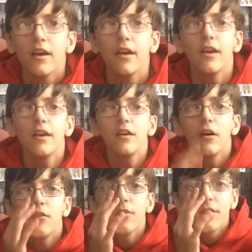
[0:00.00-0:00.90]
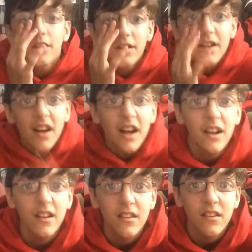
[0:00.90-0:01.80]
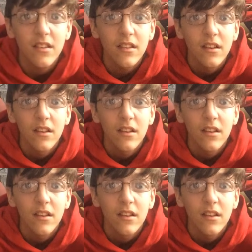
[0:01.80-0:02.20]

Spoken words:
He obviously has